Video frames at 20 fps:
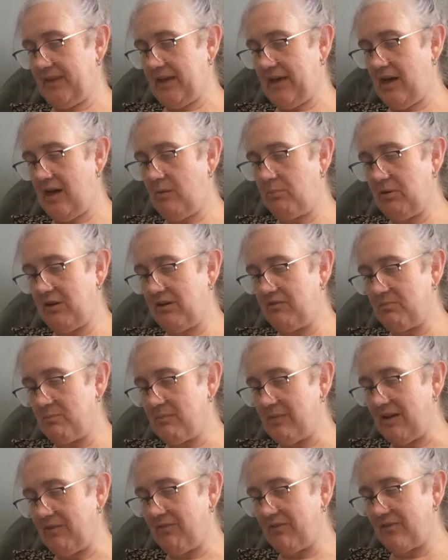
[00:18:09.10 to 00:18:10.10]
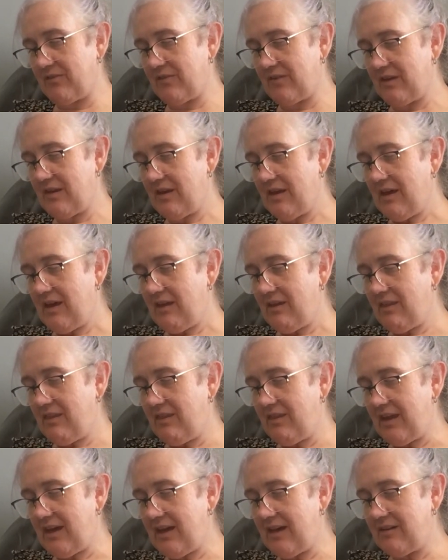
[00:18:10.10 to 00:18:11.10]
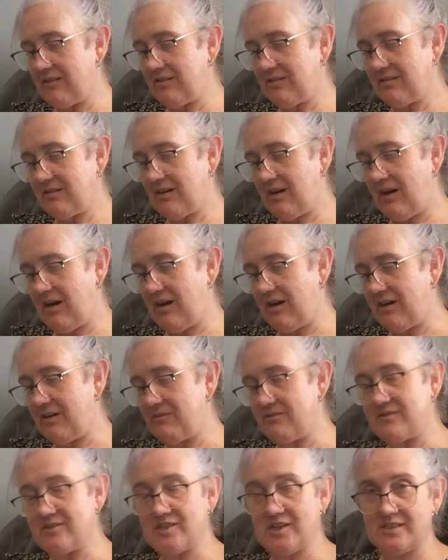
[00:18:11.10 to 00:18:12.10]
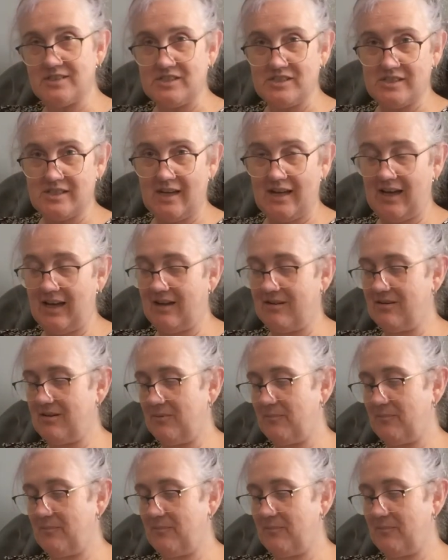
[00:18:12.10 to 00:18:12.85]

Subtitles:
couple of months that I've just had.